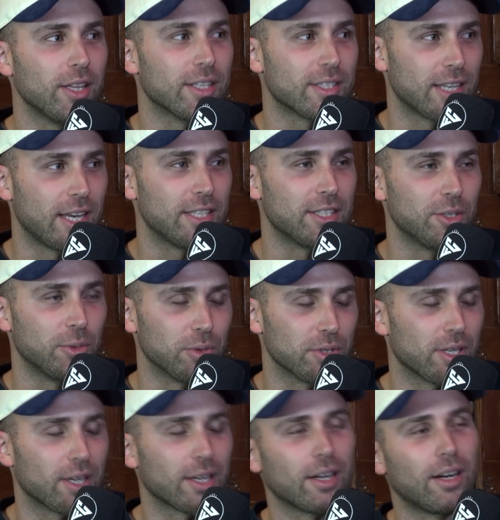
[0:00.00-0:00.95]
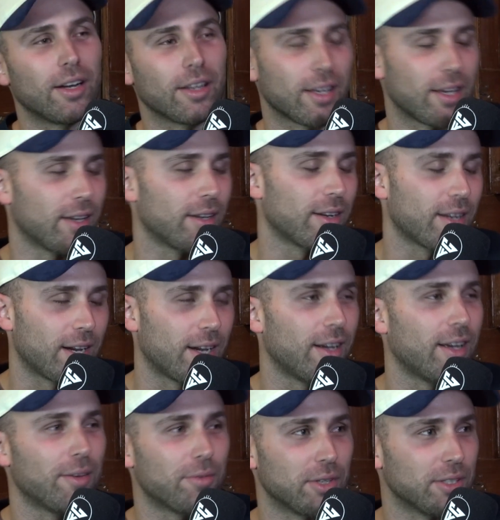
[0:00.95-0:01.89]
in the season, I was like, oh yeah,
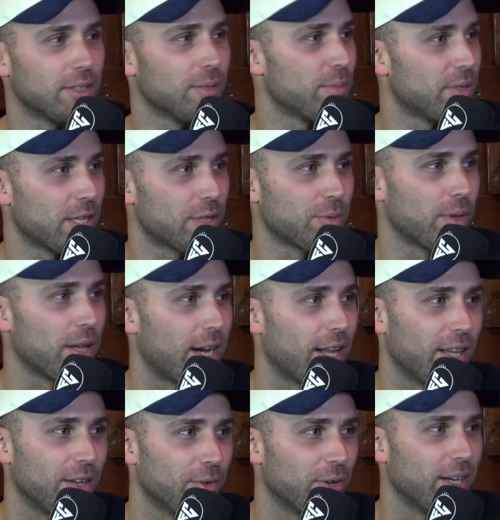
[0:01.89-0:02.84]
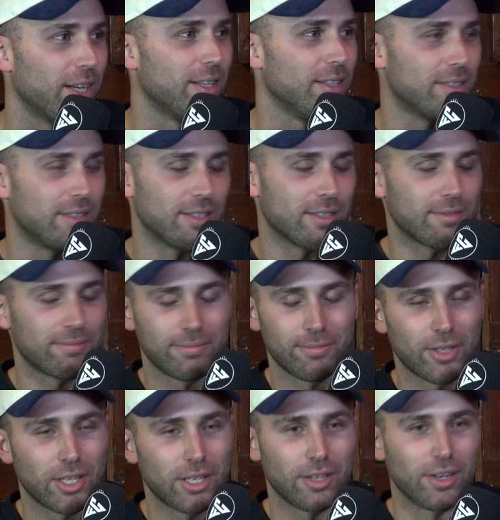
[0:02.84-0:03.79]
okay, everyone's obsessed with Harley Reid. He's this
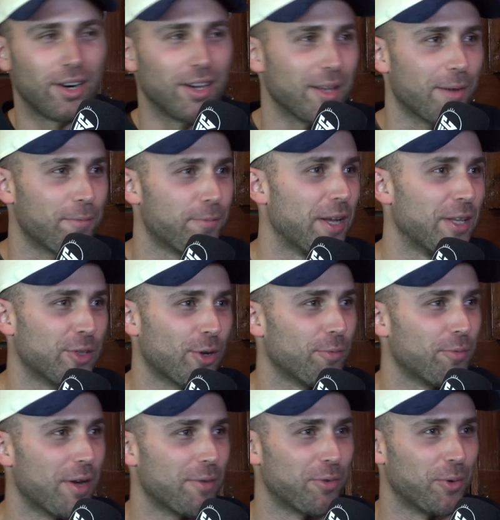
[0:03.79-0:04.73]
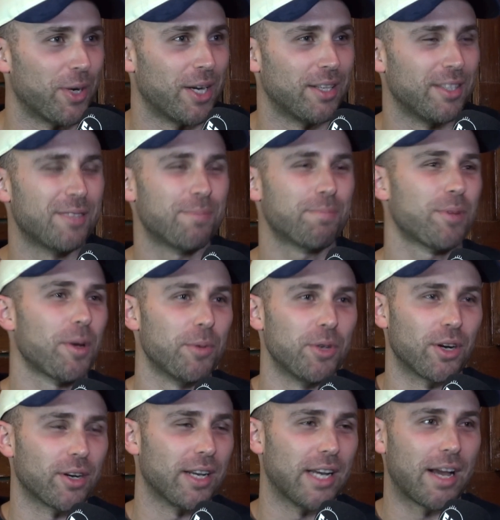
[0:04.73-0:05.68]
guy that fends off everyone. He's yep. probably
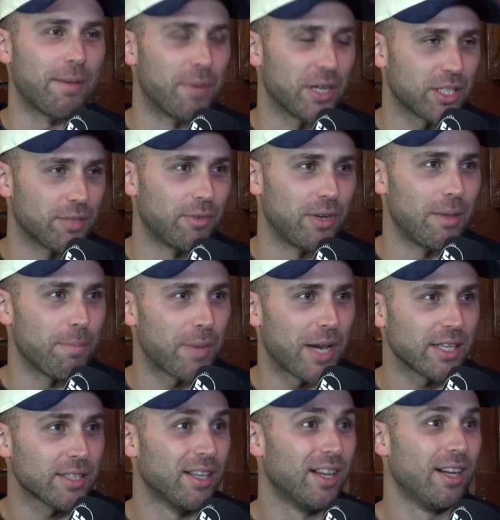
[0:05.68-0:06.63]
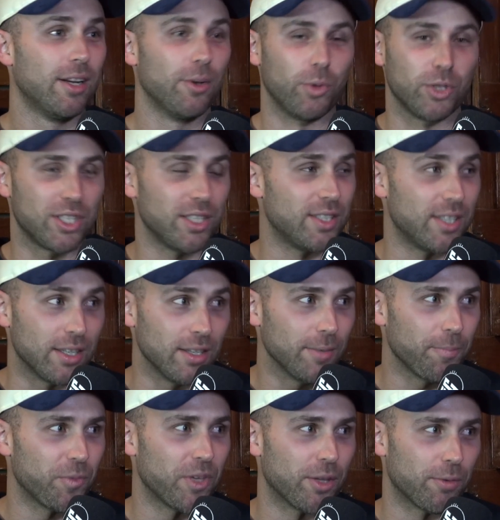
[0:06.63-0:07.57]
not going to have much of an impact, which he
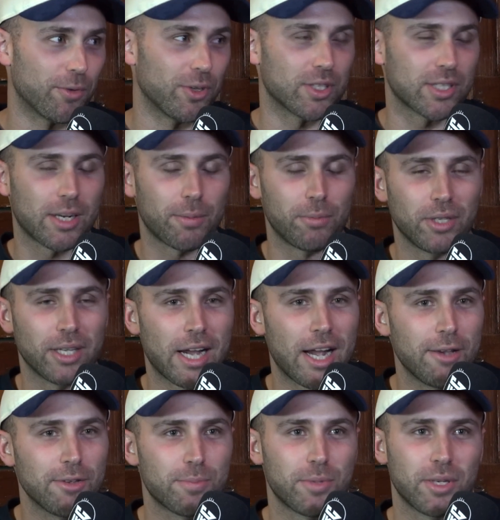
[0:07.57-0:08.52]
didn't in the first couple of games,